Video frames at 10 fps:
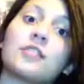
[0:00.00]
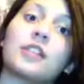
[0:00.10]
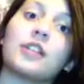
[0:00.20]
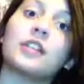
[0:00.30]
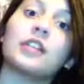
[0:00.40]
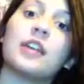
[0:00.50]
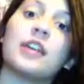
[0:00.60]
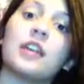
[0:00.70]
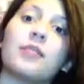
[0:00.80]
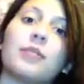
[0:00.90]
so I can get to
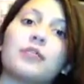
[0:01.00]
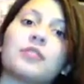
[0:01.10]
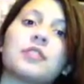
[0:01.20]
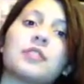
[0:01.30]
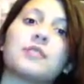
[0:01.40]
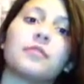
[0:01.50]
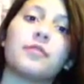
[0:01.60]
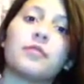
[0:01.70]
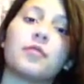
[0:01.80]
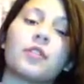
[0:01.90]
editing and post this
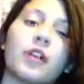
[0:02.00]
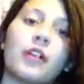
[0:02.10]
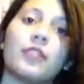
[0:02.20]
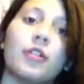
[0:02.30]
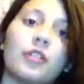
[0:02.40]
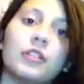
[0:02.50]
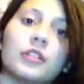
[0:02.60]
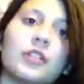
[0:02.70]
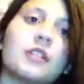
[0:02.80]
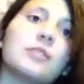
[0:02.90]
before I fall
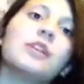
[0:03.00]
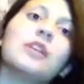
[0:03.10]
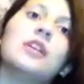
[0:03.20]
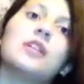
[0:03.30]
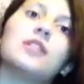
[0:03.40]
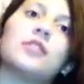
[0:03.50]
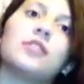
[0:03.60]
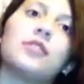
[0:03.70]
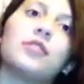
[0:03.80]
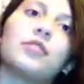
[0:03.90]
asleep.
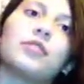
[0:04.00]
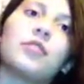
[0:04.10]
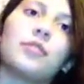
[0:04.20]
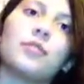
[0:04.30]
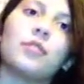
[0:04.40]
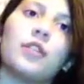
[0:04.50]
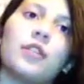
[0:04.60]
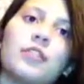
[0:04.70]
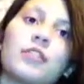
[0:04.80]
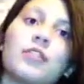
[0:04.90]
So question number
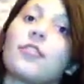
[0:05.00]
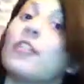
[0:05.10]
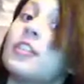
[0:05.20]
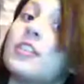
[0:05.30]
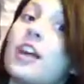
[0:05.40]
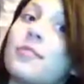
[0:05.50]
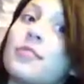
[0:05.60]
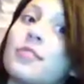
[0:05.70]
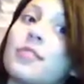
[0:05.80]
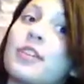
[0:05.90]
1, your top
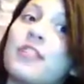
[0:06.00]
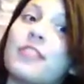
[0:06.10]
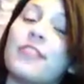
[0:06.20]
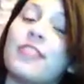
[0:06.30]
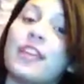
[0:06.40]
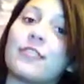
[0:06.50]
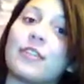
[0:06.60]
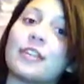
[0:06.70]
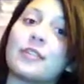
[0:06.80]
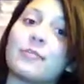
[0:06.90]
3
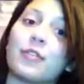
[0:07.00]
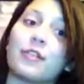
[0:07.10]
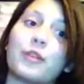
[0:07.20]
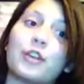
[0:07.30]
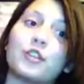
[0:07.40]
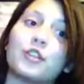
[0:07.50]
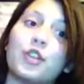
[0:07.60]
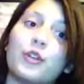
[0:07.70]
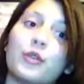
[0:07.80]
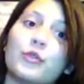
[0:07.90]
favorite Broadway
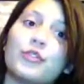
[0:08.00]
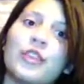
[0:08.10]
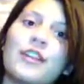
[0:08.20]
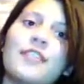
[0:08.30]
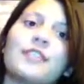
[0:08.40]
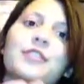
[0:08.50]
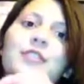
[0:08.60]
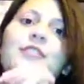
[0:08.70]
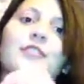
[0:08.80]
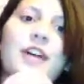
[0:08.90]
shows.
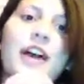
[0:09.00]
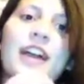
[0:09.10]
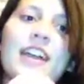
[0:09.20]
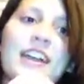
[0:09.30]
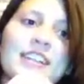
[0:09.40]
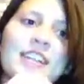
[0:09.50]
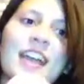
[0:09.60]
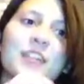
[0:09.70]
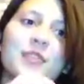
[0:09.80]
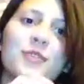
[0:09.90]
So I had to
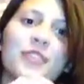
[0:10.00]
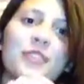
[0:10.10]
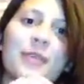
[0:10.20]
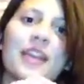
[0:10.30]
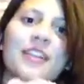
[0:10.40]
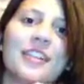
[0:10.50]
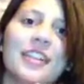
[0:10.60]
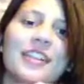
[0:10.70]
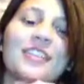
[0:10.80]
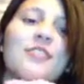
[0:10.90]
actually make a
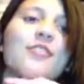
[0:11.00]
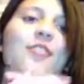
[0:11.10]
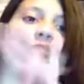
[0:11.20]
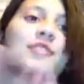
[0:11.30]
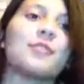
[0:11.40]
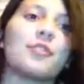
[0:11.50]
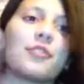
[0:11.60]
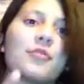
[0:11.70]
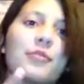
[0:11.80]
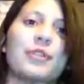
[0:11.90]
list, and there are some
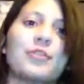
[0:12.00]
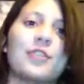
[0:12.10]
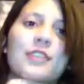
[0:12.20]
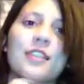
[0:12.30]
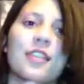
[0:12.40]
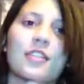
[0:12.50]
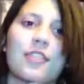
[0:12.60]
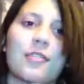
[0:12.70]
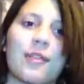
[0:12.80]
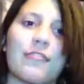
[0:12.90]
honorable mentions. I think
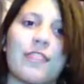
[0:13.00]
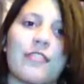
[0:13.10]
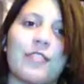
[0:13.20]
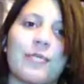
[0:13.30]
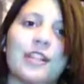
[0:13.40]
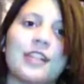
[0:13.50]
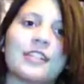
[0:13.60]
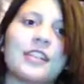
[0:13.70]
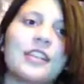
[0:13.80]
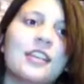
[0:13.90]
there are about 5 on my
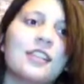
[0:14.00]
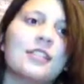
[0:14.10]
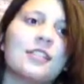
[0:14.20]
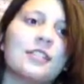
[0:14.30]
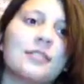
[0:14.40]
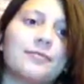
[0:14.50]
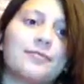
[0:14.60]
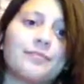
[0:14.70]
list. So